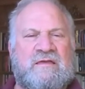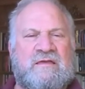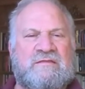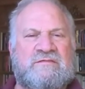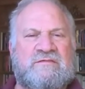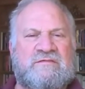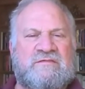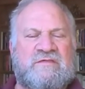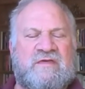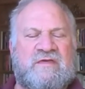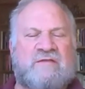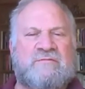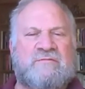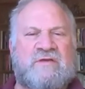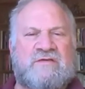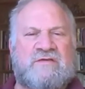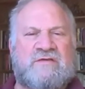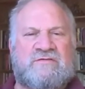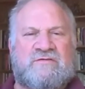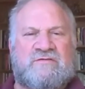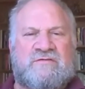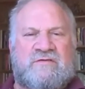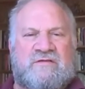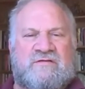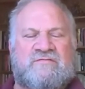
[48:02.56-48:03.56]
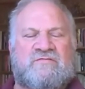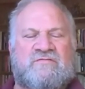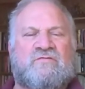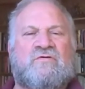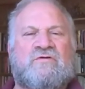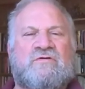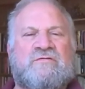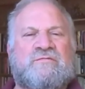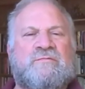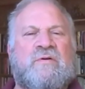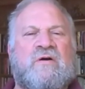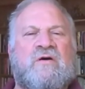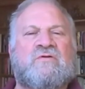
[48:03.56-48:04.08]
as the Zen master said, of
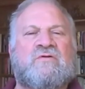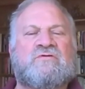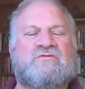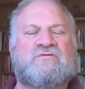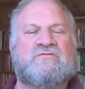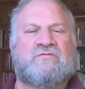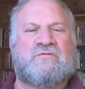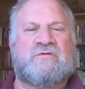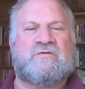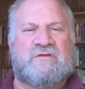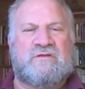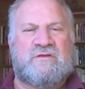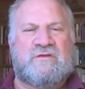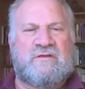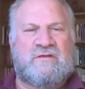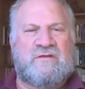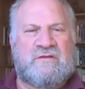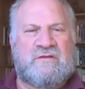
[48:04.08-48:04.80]
course, poetry